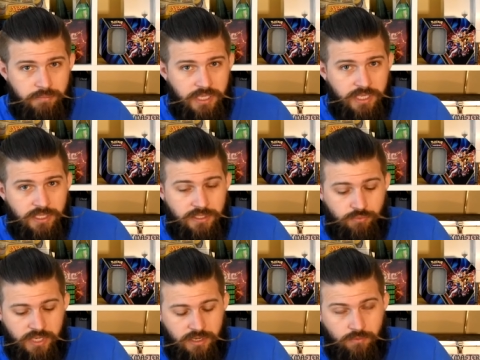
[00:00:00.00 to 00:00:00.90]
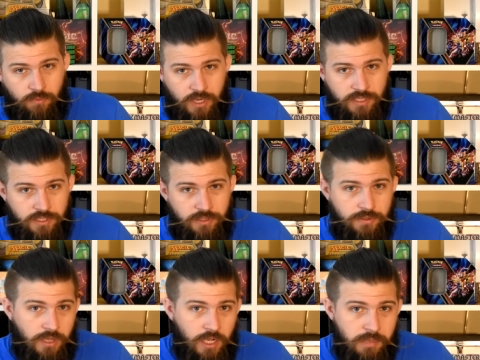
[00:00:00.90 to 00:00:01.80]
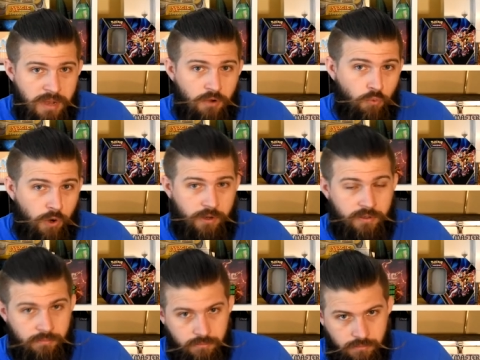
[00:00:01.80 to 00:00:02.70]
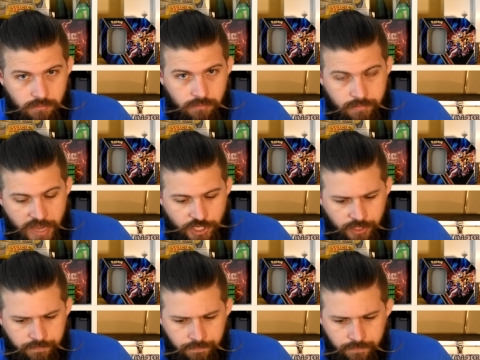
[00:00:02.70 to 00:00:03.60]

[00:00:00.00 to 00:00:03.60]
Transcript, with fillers: because we didn't want to talk about work magic.